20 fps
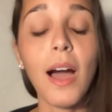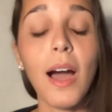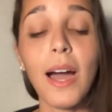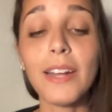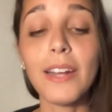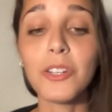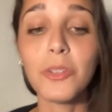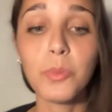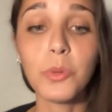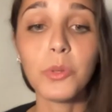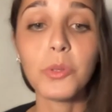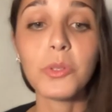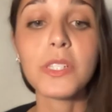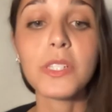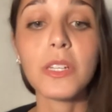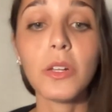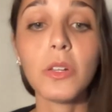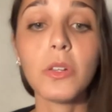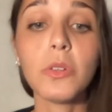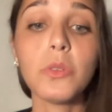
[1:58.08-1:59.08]
Other
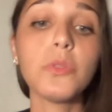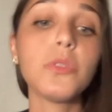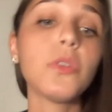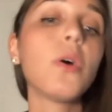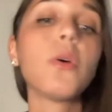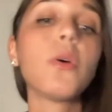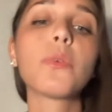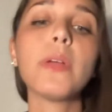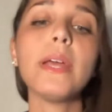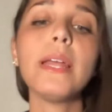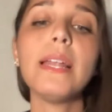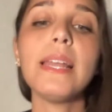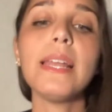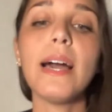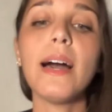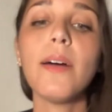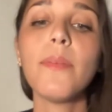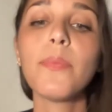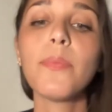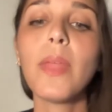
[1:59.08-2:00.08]
books include
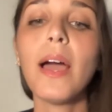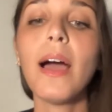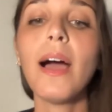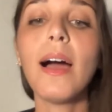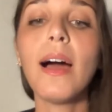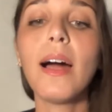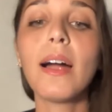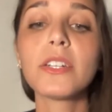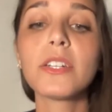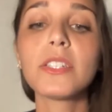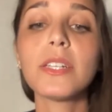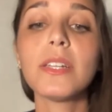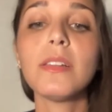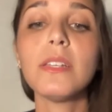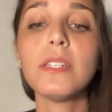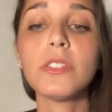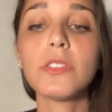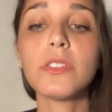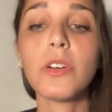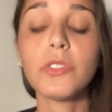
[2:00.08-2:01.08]
Aurelia, art and
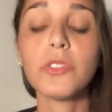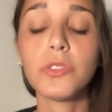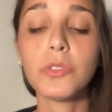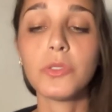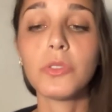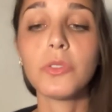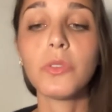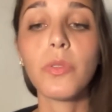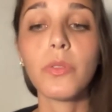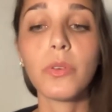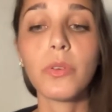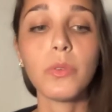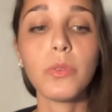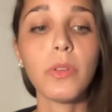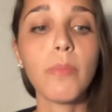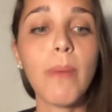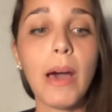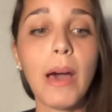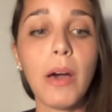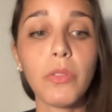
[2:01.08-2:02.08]
literature through
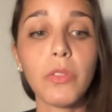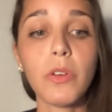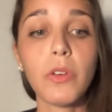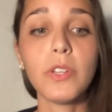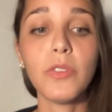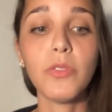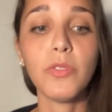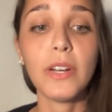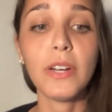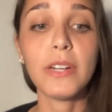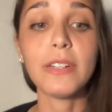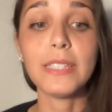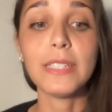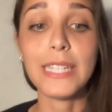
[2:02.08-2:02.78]
the mouth of the fairy